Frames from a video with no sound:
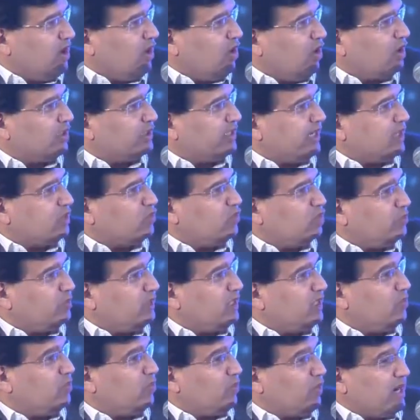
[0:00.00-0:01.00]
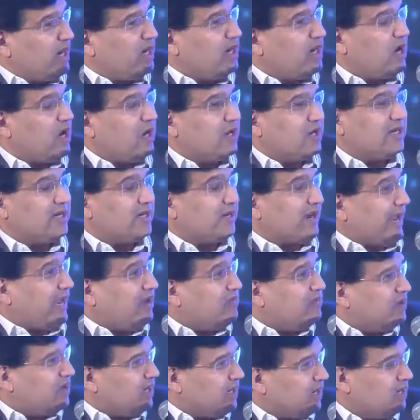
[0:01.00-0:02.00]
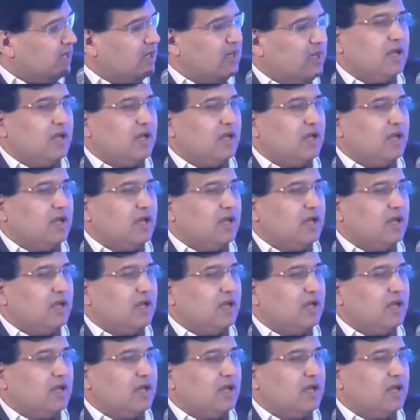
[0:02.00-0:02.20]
or that could be the one driver.